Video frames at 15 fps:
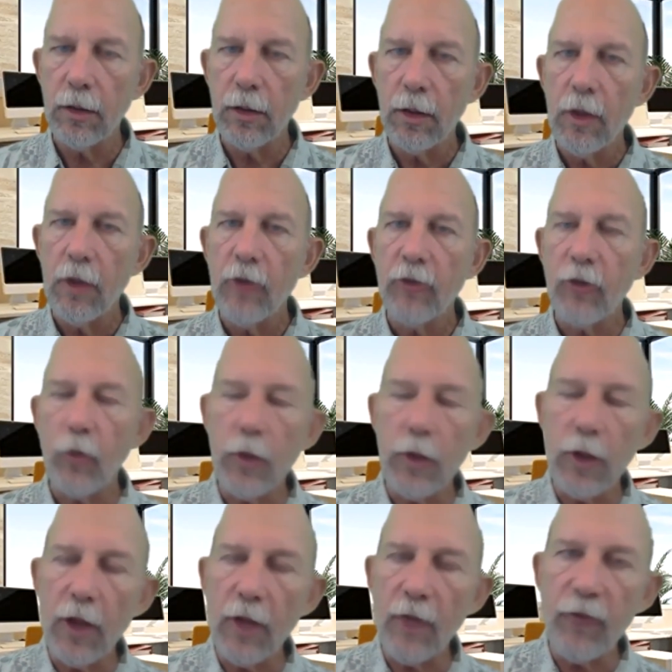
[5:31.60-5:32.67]
So
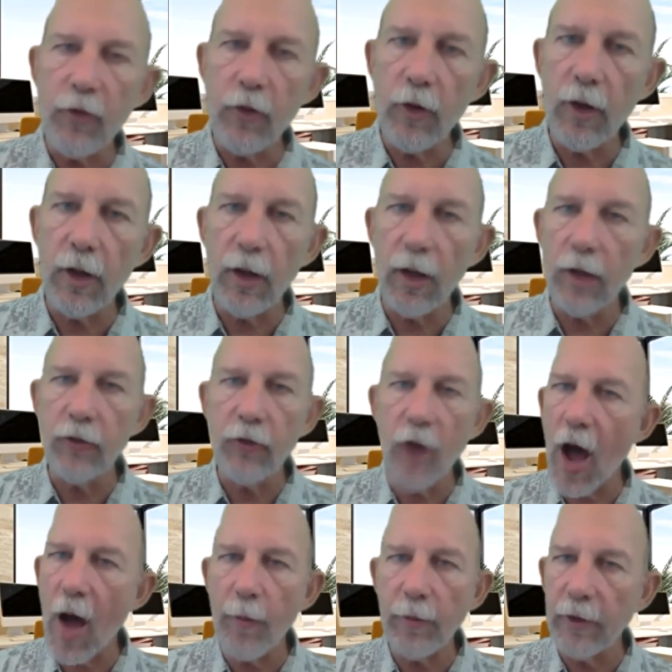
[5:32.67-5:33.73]
if you're a
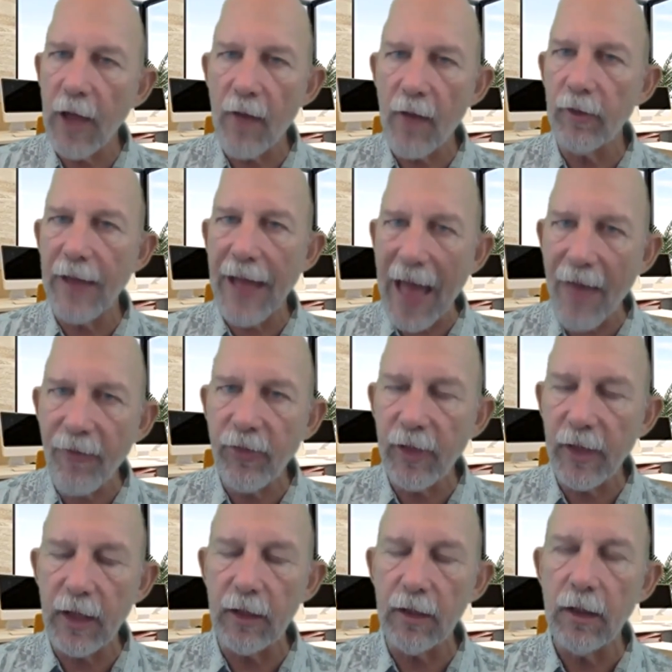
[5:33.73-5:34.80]
top level
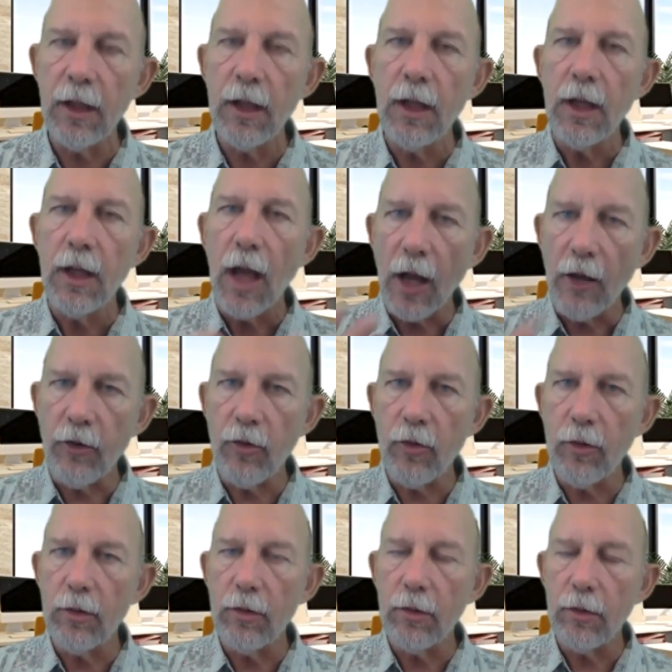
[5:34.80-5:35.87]
athlete
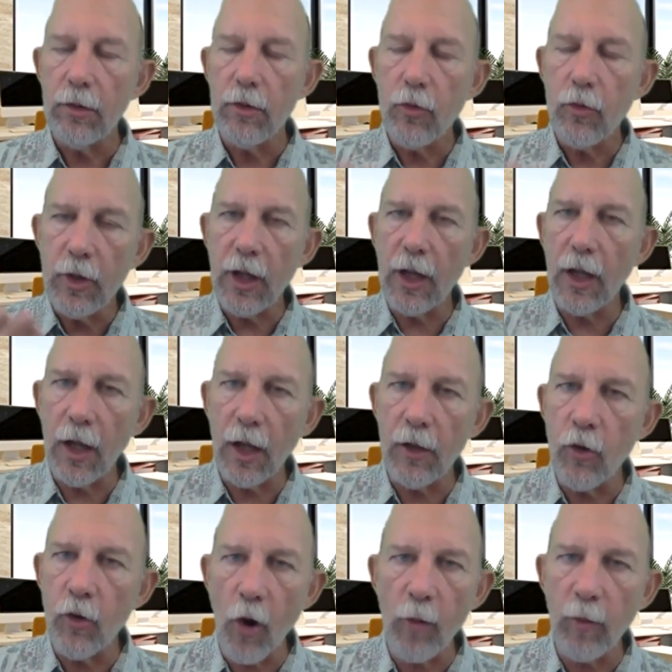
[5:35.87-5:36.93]
and and
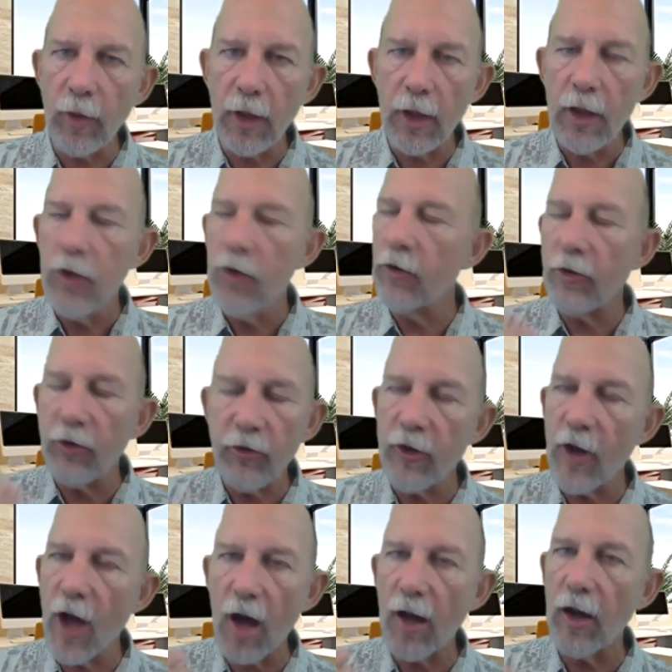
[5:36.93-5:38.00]
normally you're just
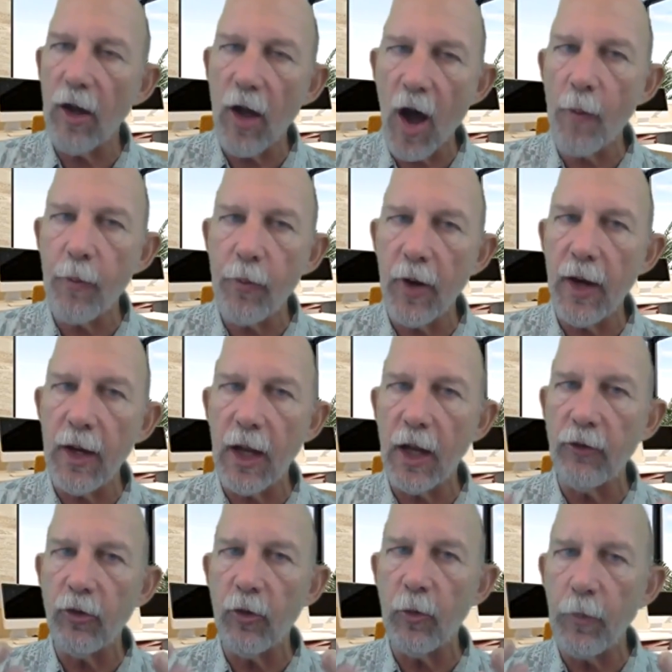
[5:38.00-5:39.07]
not operating
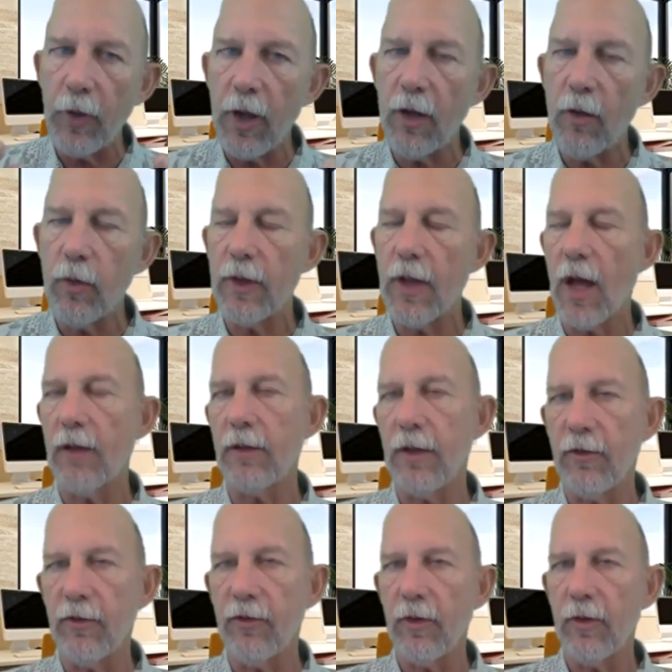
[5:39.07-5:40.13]
at your peak without
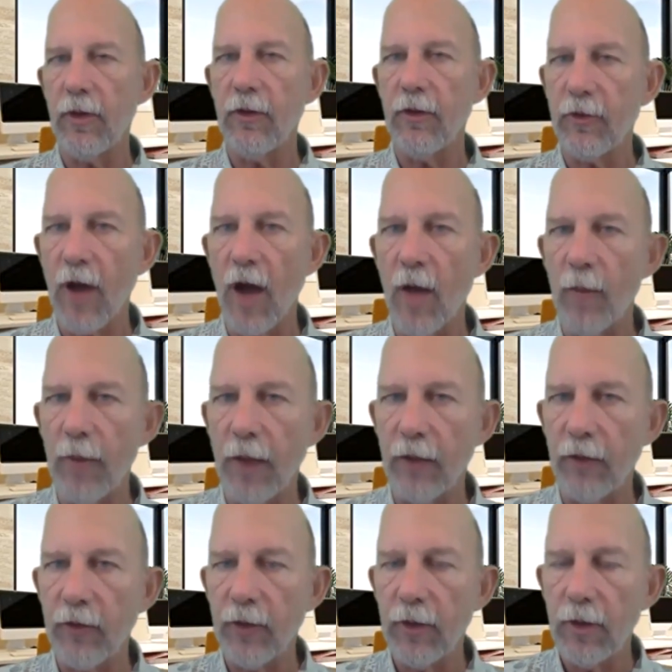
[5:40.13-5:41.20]
these
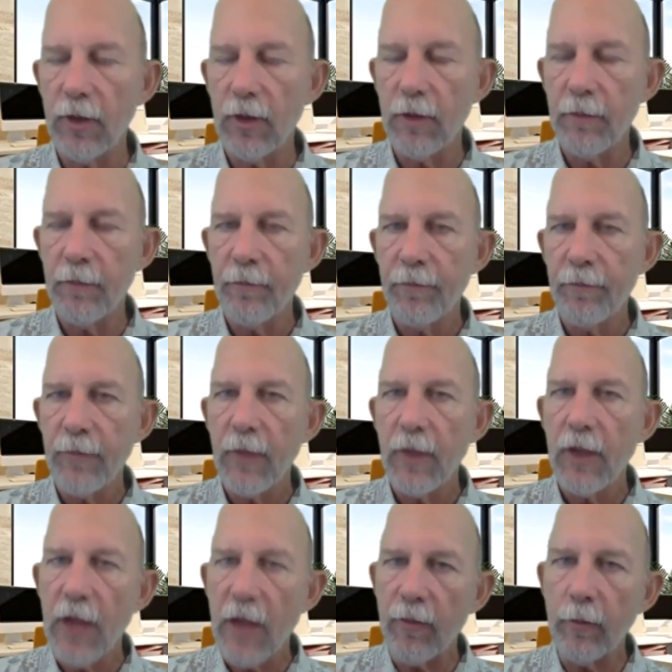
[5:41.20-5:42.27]
compounds.
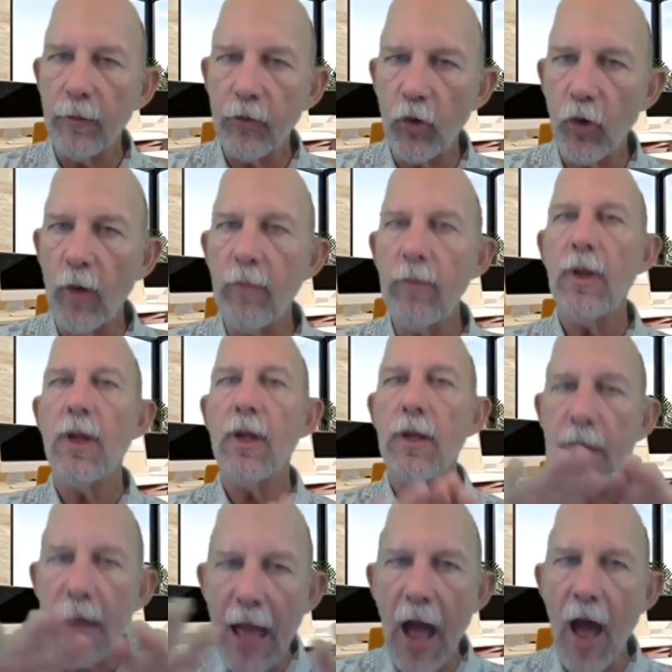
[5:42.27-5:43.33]
Give them to them,
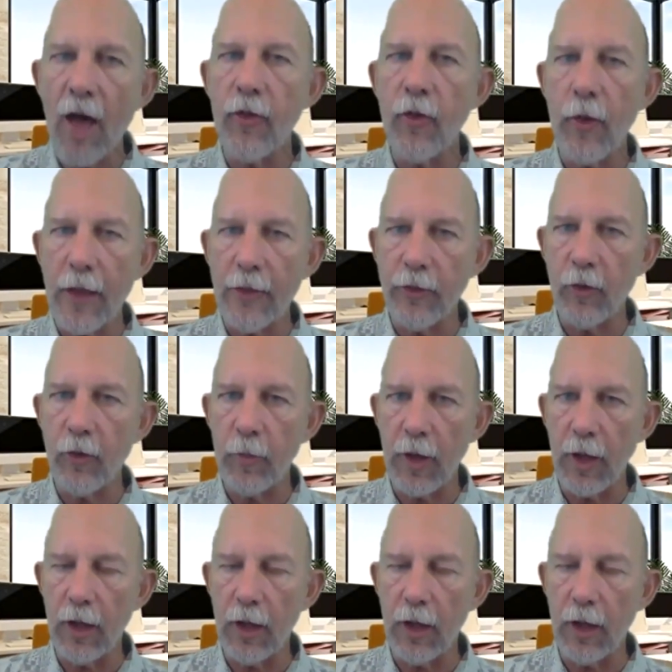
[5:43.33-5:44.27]
now they're at their peak.